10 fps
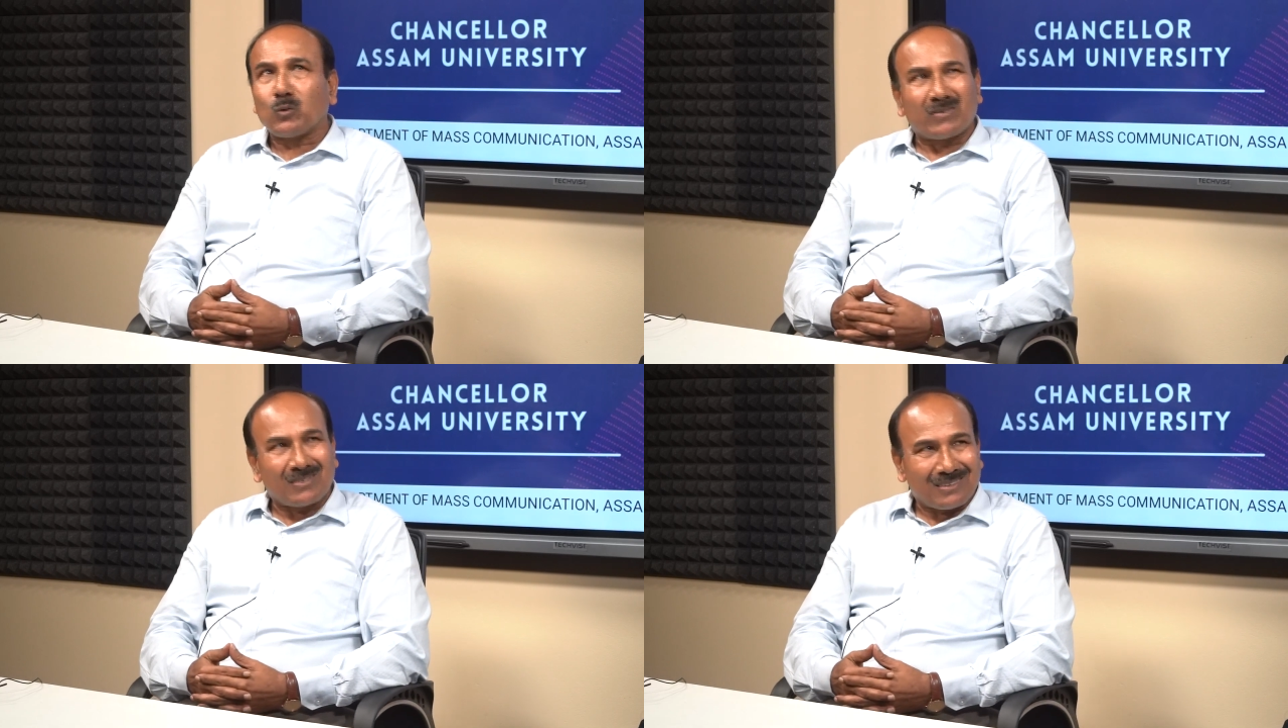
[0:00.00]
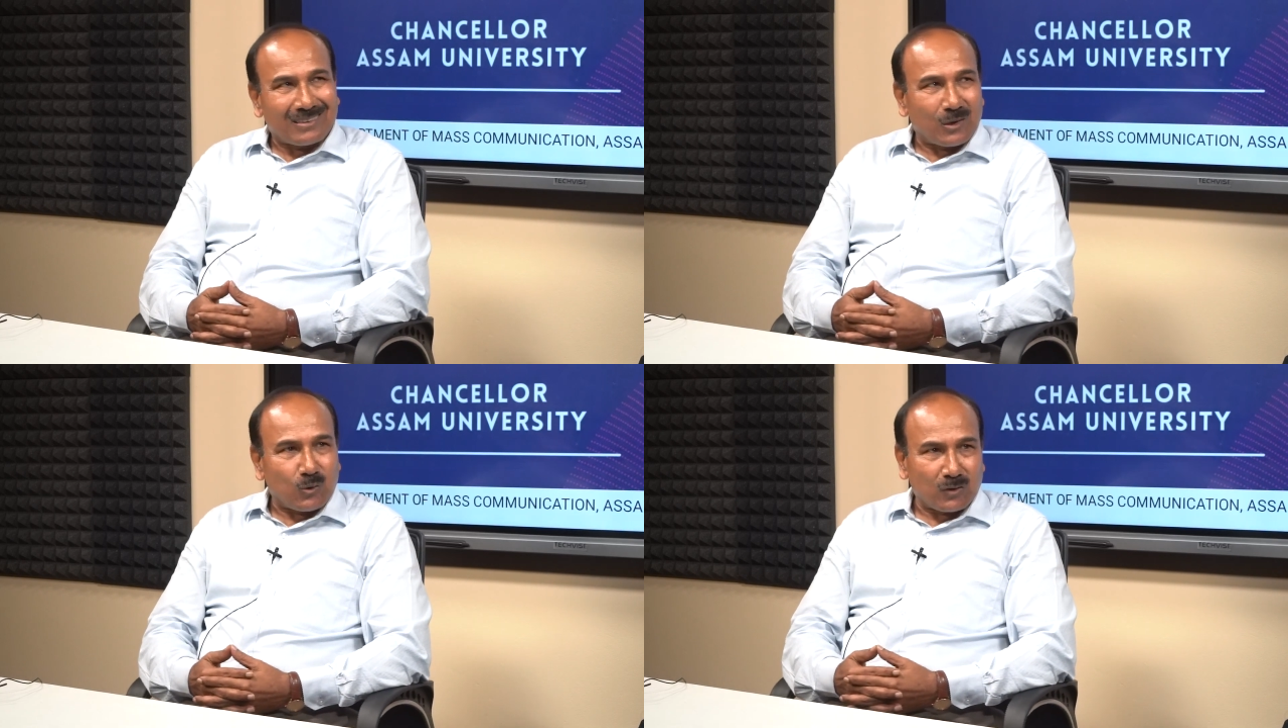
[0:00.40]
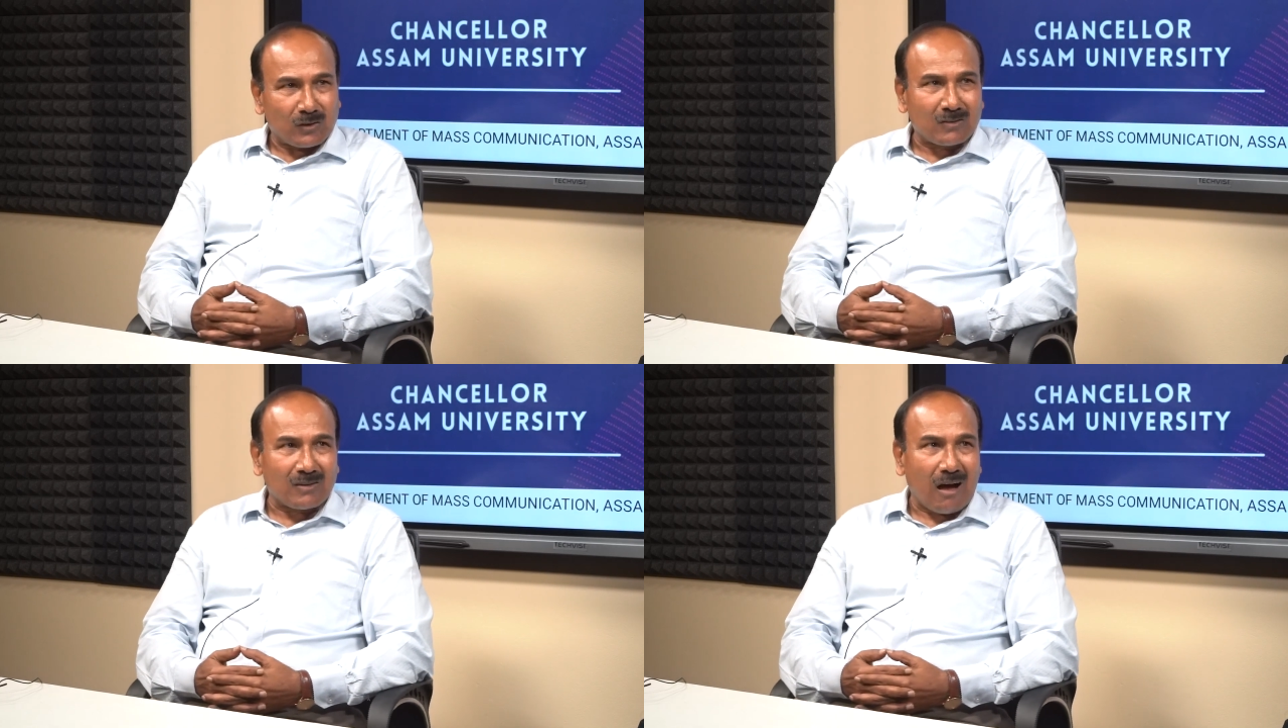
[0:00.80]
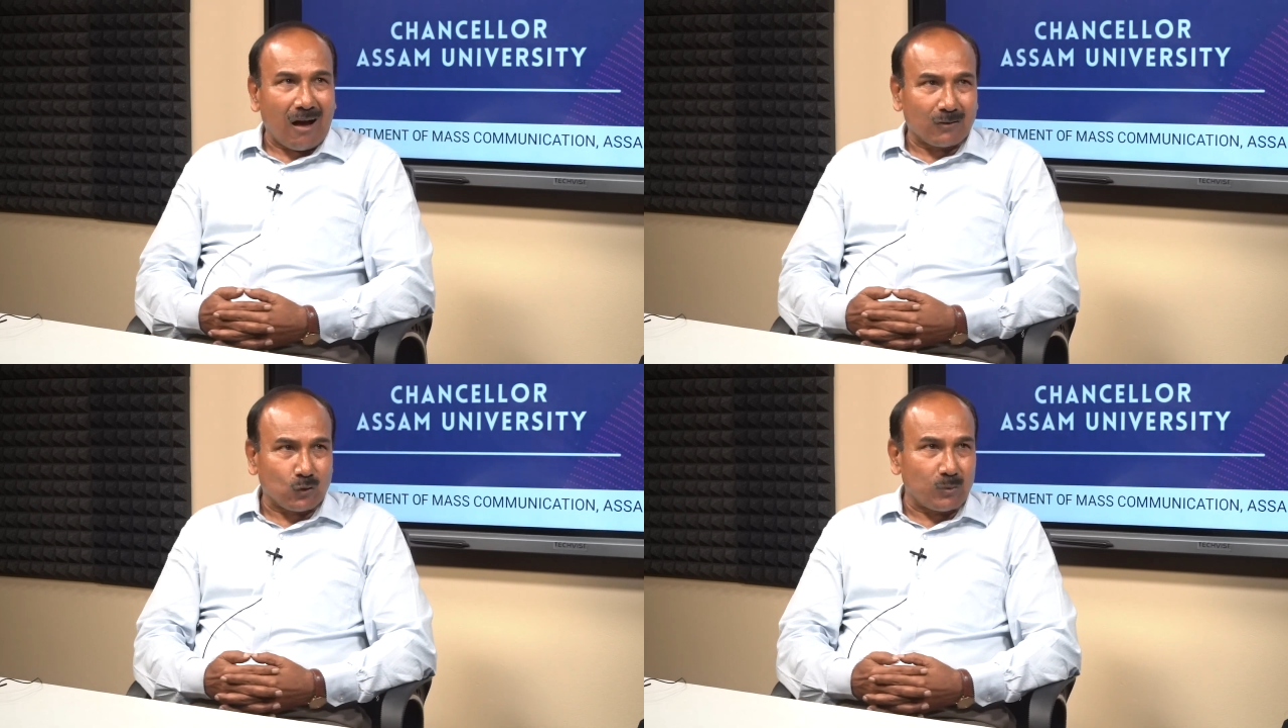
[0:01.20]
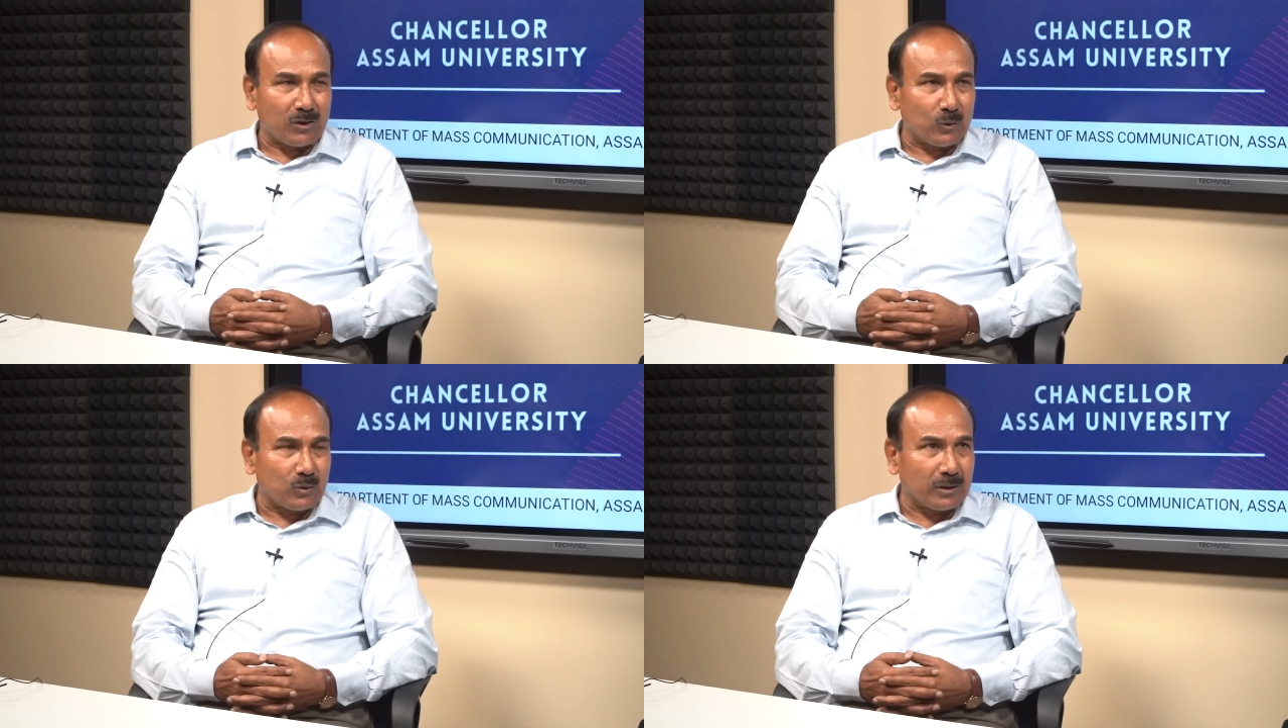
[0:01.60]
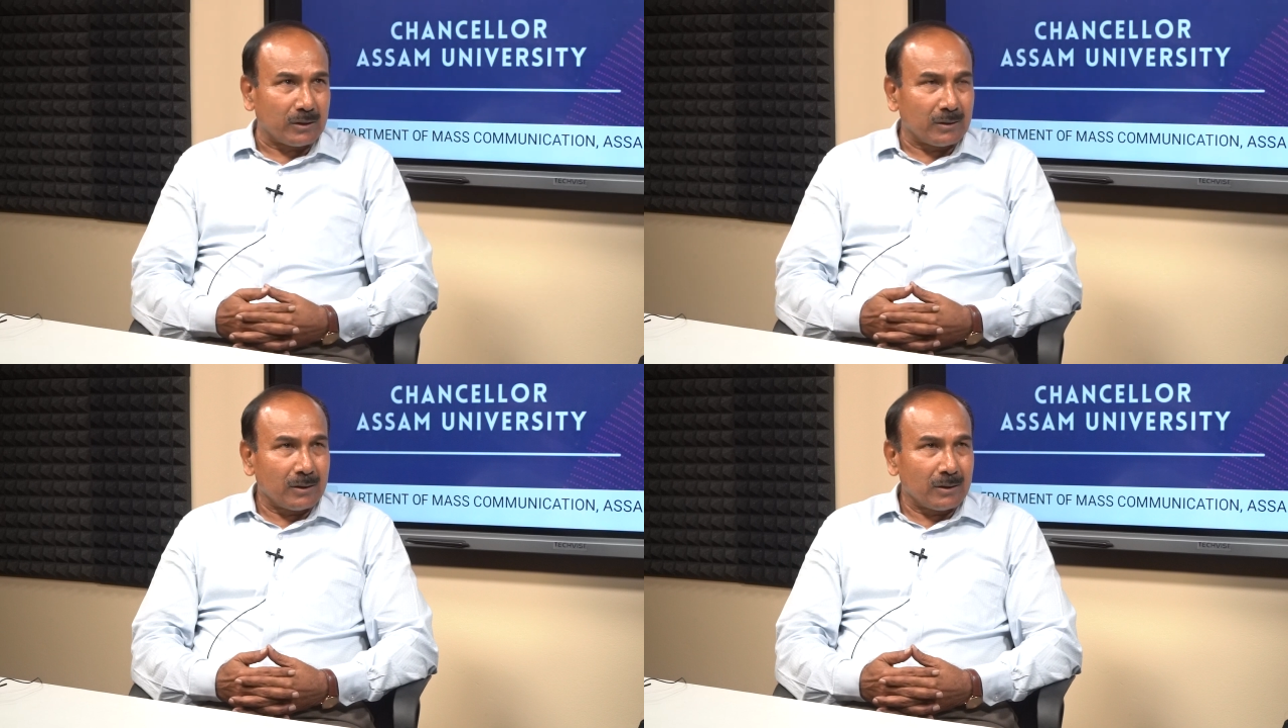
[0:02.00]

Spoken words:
US and the USSR, Soviet Union,